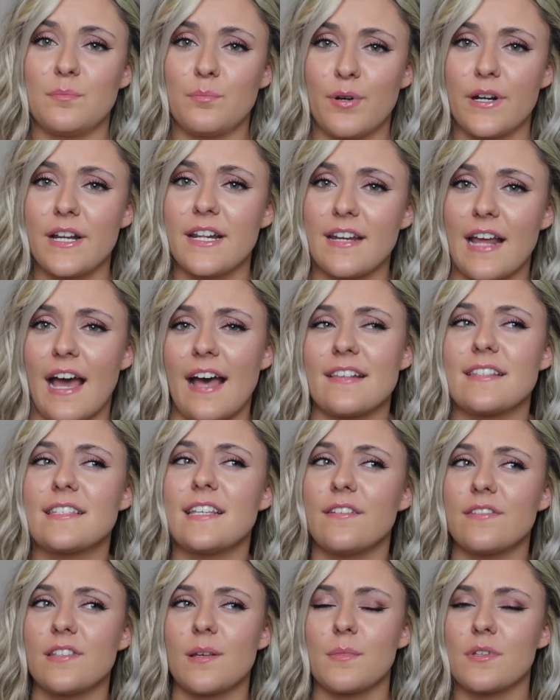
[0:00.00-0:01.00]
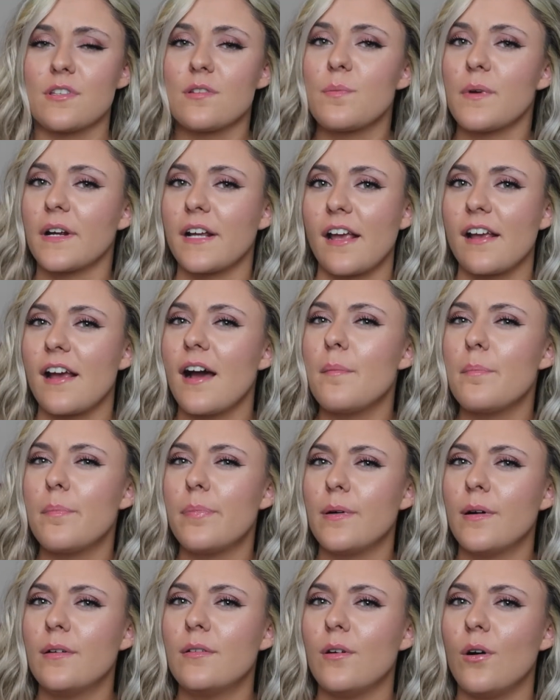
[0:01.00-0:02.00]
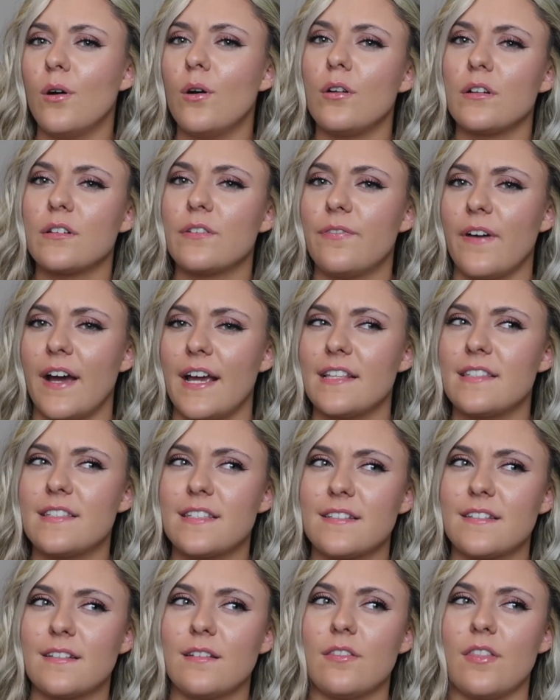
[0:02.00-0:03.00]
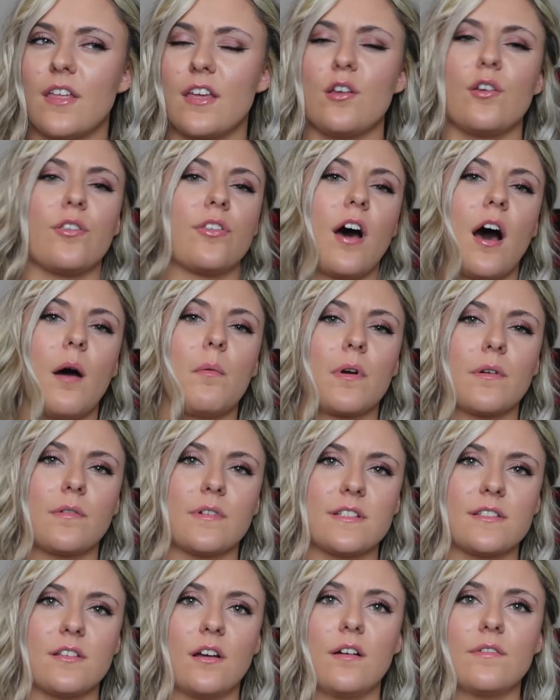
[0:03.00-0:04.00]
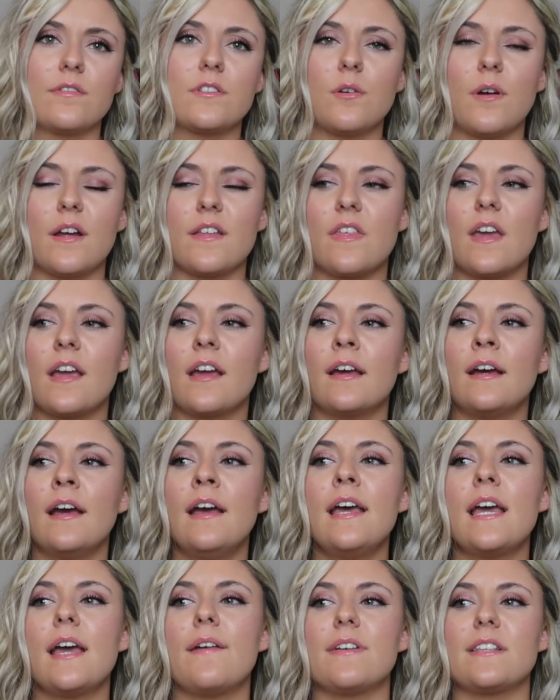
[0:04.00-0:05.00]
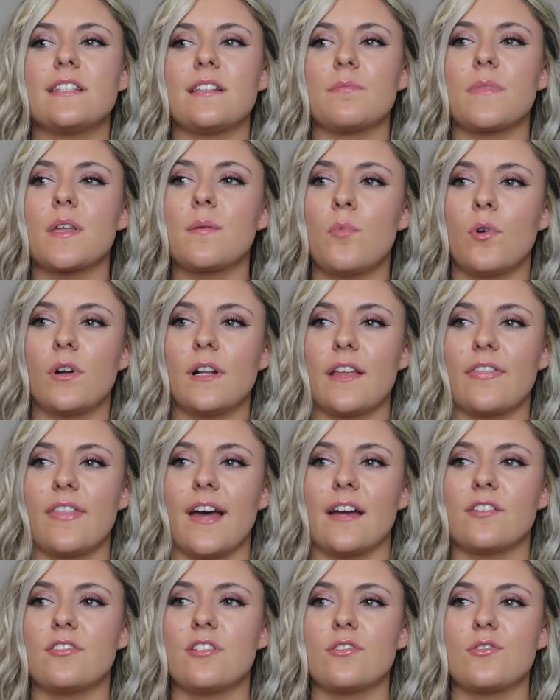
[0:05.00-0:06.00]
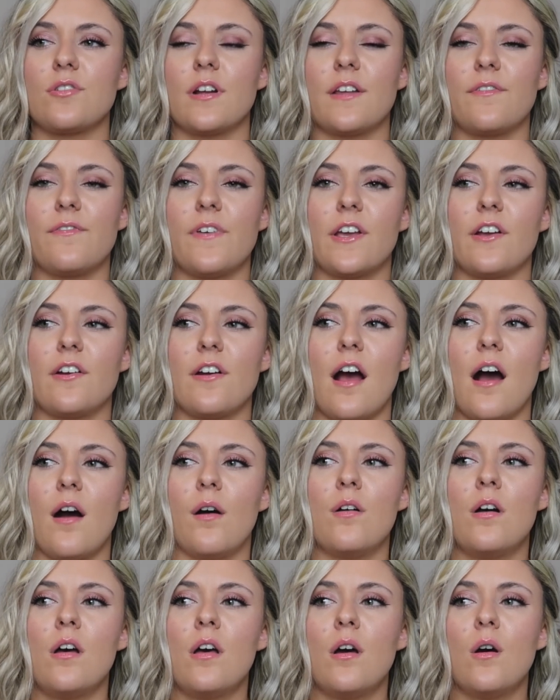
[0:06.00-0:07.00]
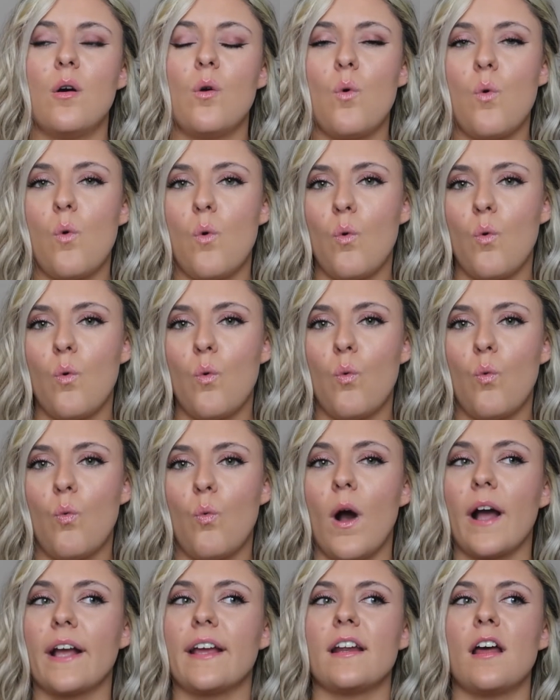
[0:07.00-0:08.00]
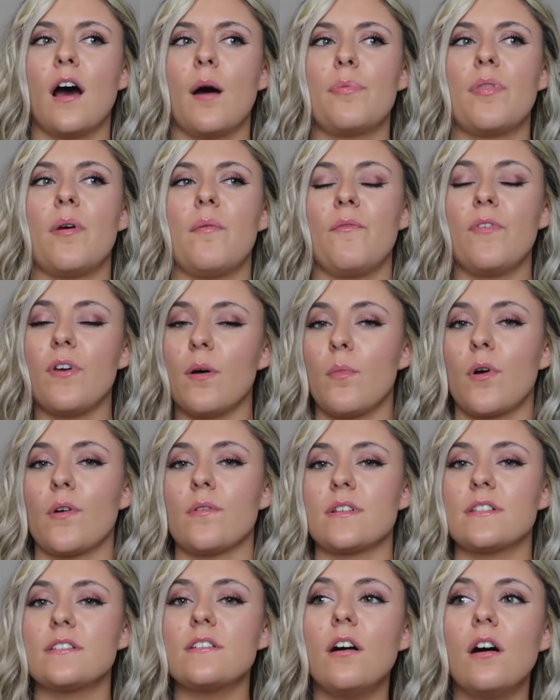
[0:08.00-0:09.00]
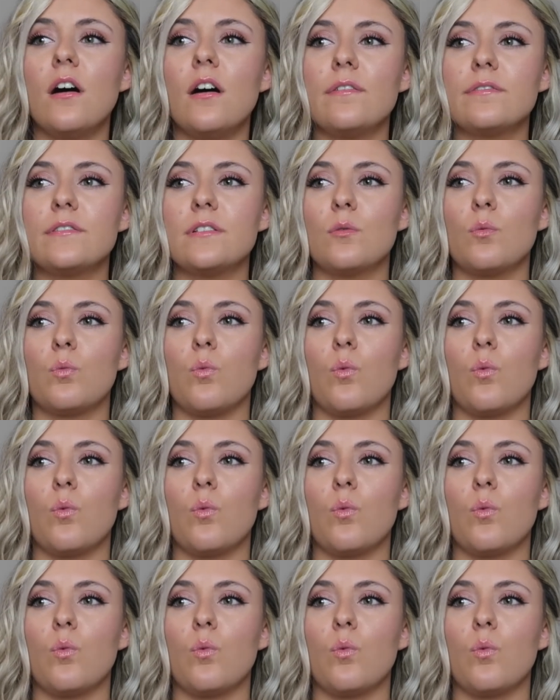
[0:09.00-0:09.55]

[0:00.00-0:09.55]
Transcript: pretty nasty if someone's bringing up old fights that you thought were resolved. So I think if it's something more like that, just try to figure out what can help them feel more resolved,